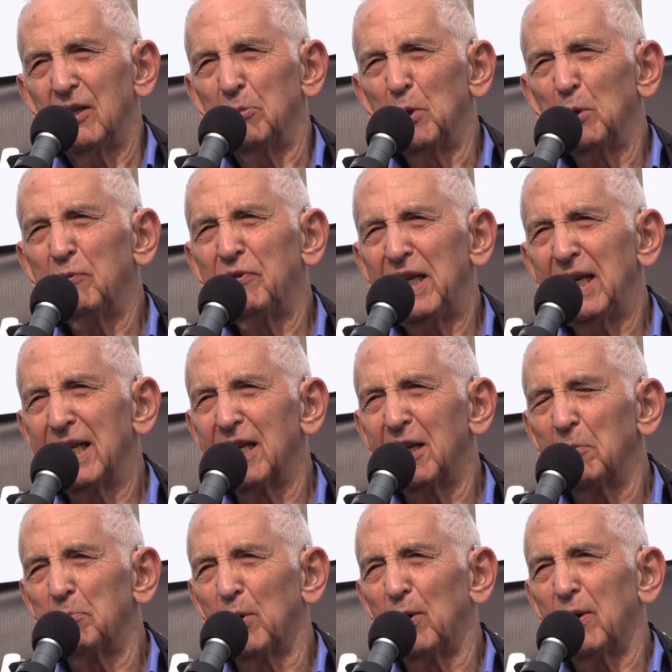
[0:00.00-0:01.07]
movie
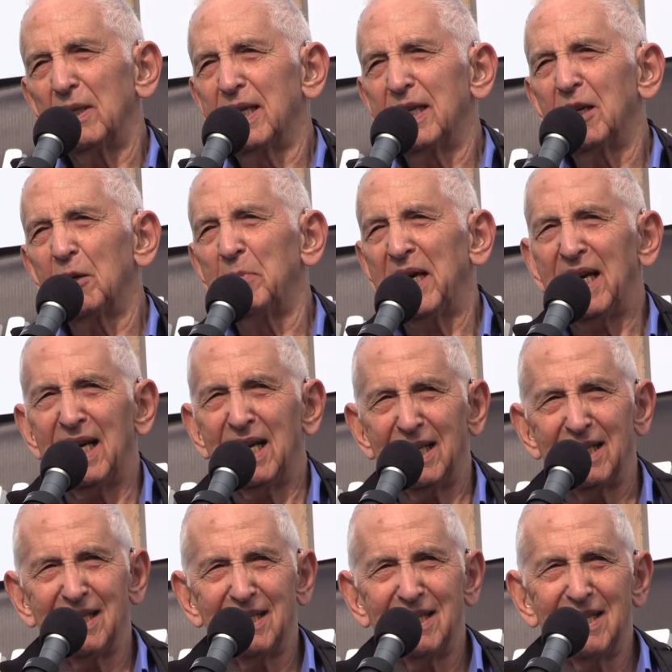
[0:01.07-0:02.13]
Little
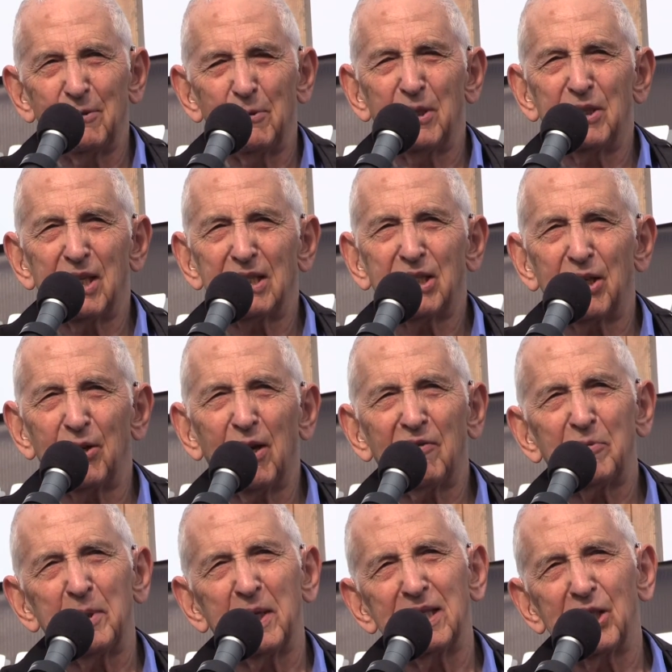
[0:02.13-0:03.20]
Man with Dustin
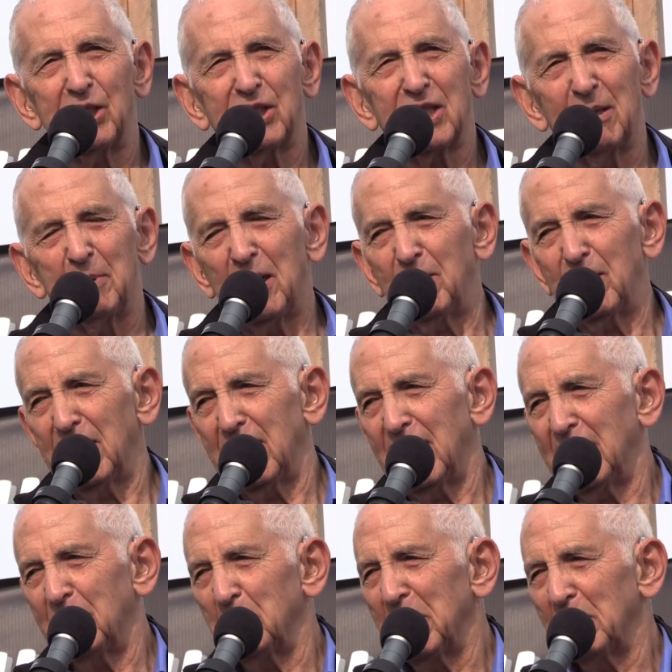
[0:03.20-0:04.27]
Hoffman had just come out, and
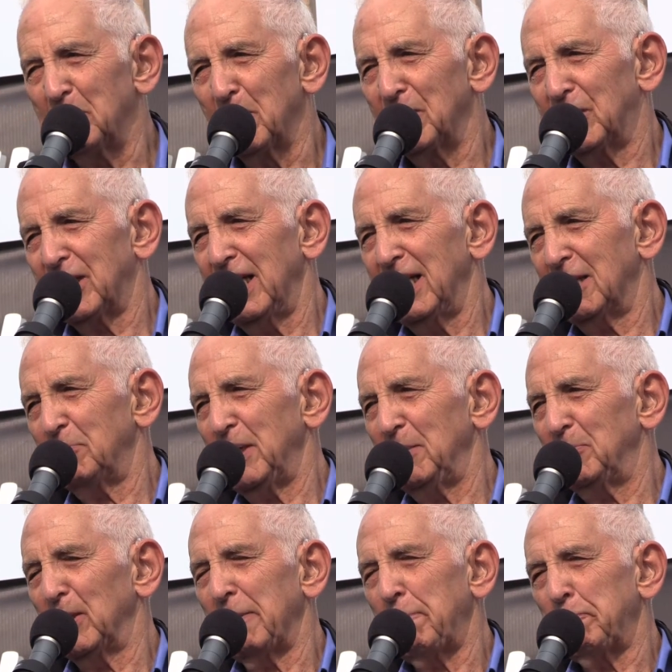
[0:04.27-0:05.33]
I remember saying to
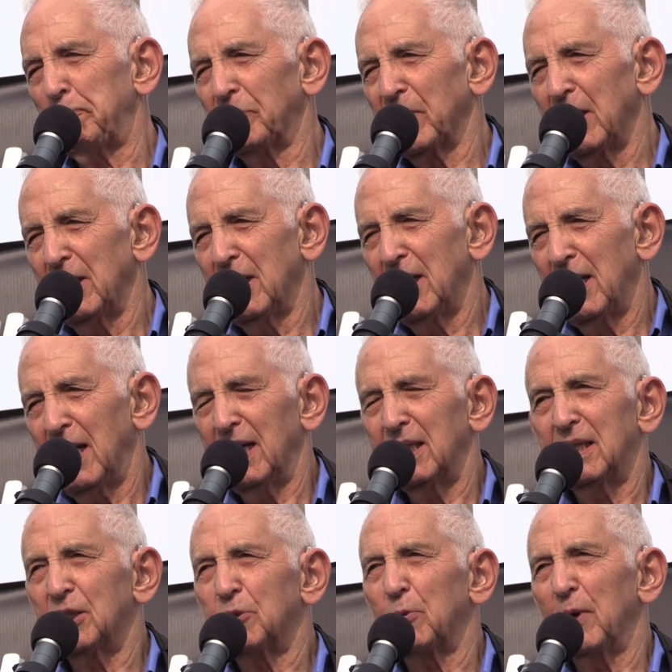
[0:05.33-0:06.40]
people
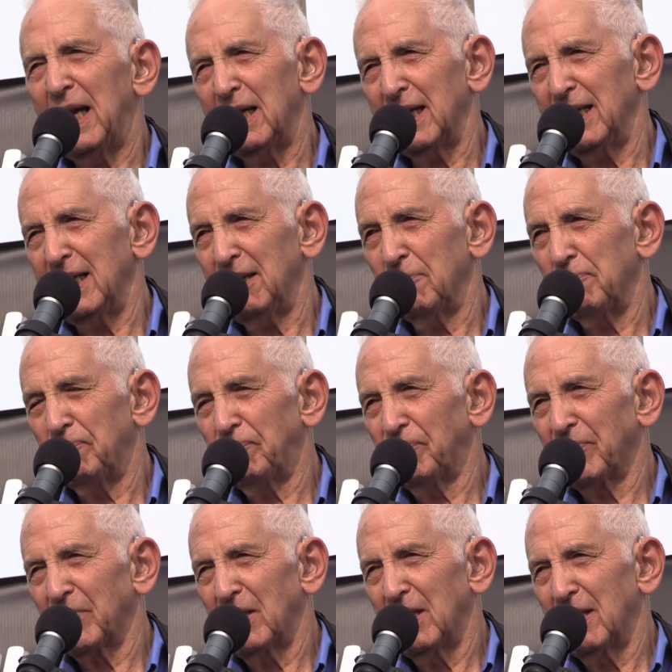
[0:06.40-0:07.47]
at this rally
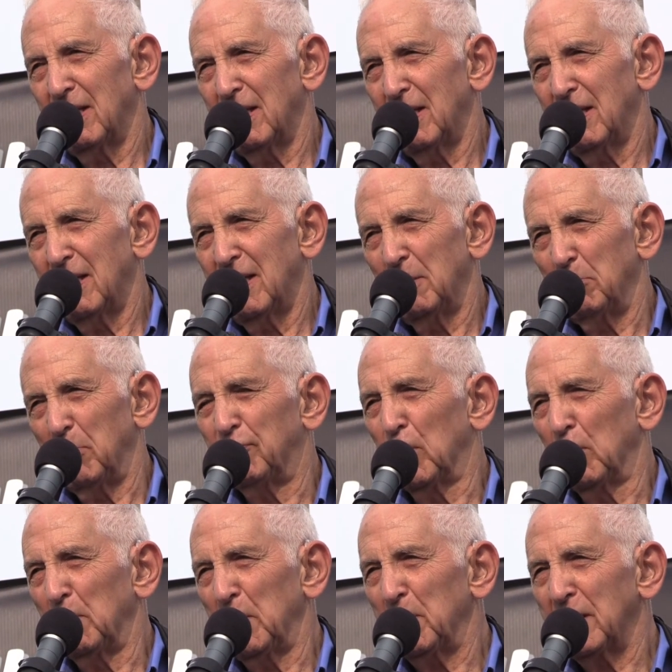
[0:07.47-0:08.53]

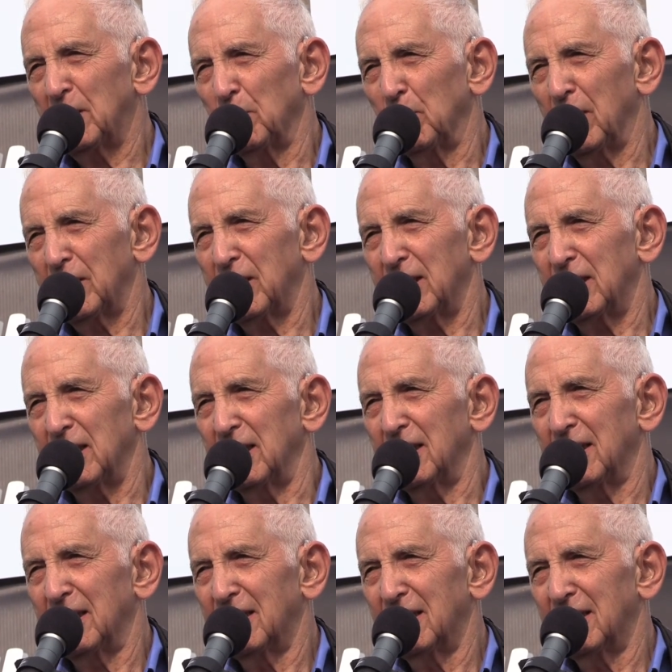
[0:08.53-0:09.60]
before we went to Washington,